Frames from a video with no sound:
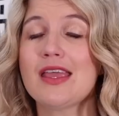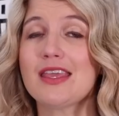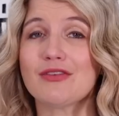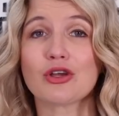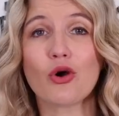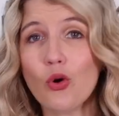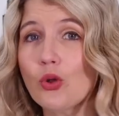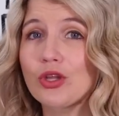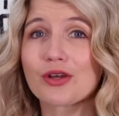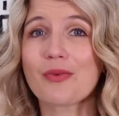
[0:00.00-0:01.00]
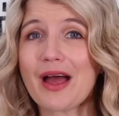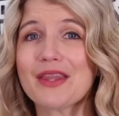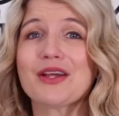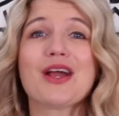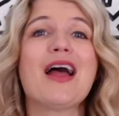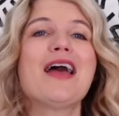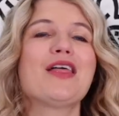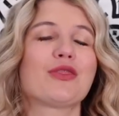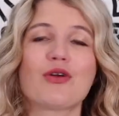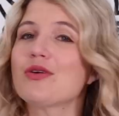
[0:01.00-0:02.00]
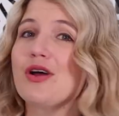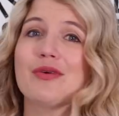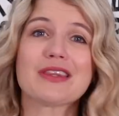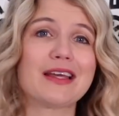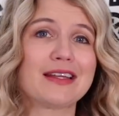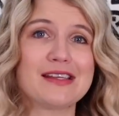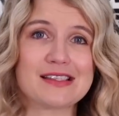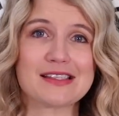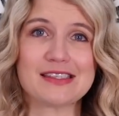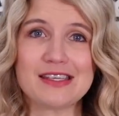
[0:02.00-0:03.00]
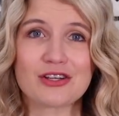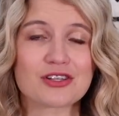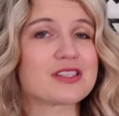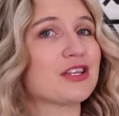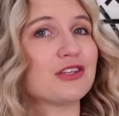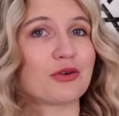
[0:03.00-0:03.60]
even colder weather, throw it on with leggings and sneakers and